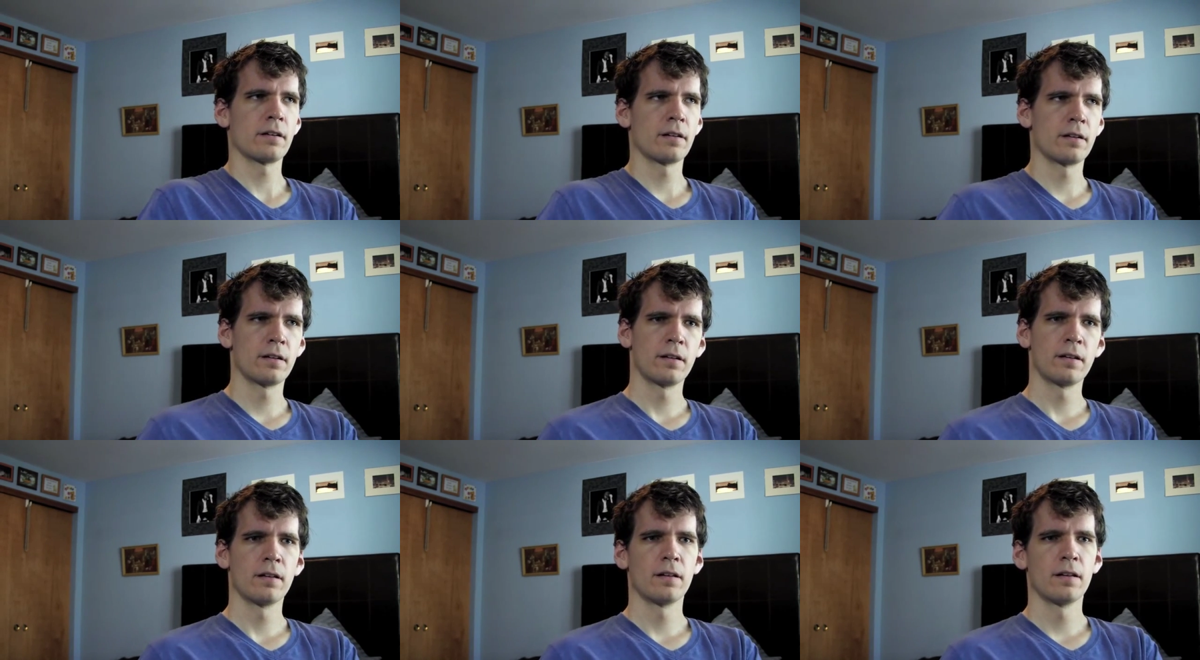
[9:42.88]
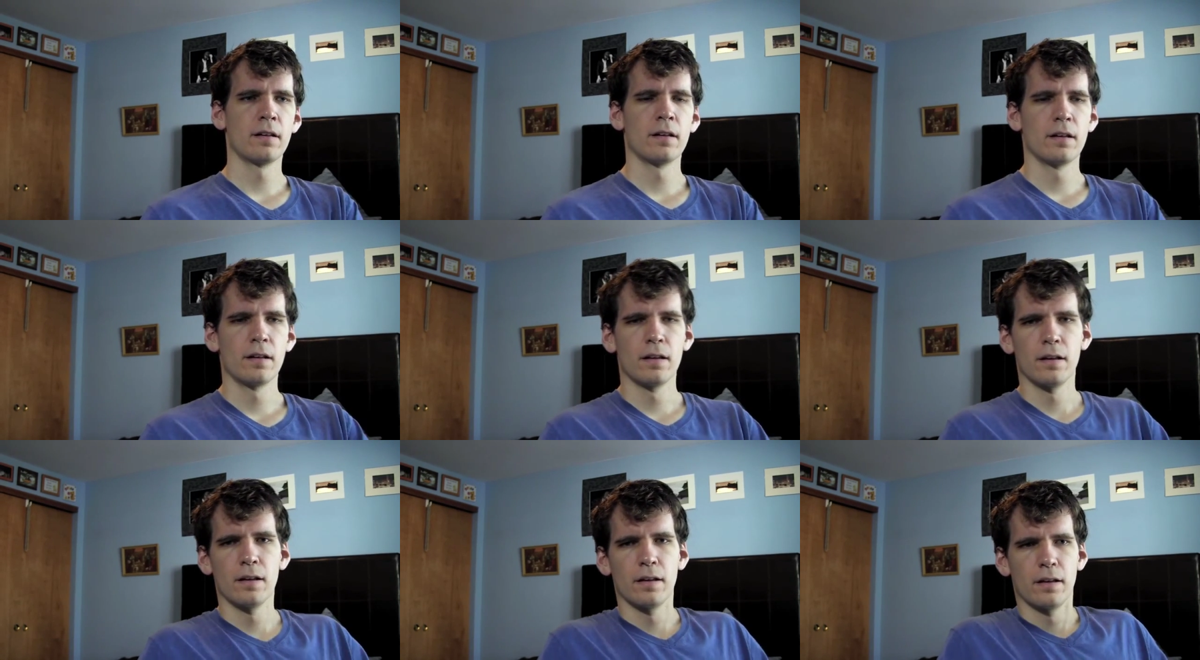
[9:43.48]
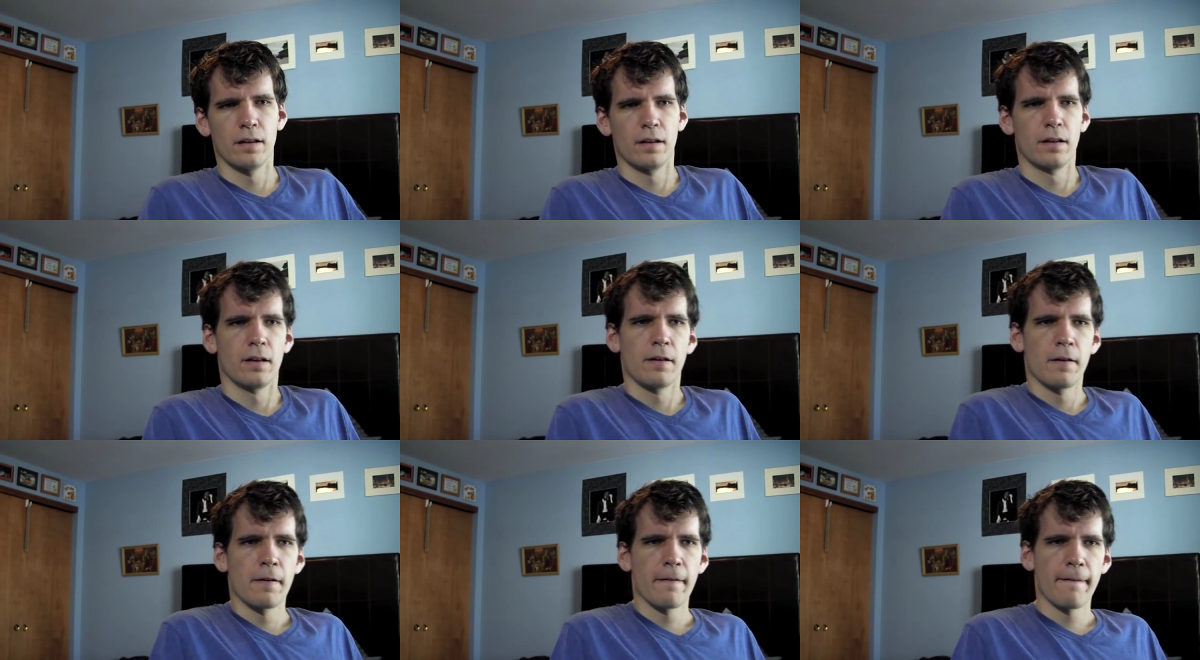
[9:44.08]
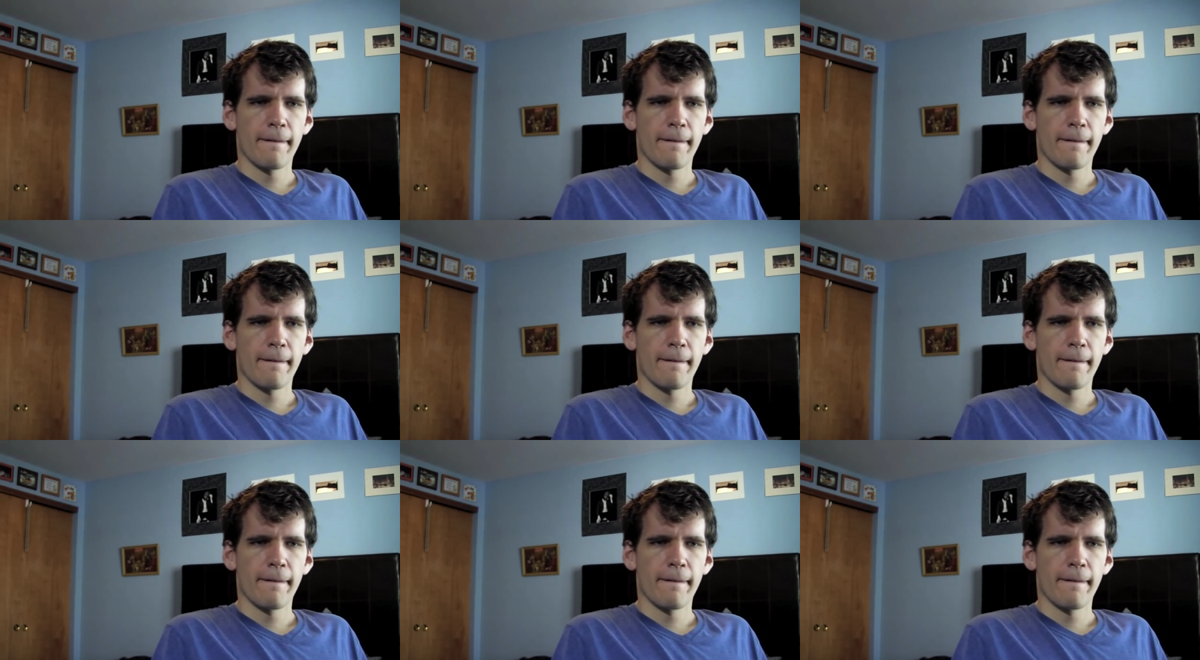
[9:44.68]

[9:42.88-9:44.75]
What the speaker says: No one is speaking in this clip.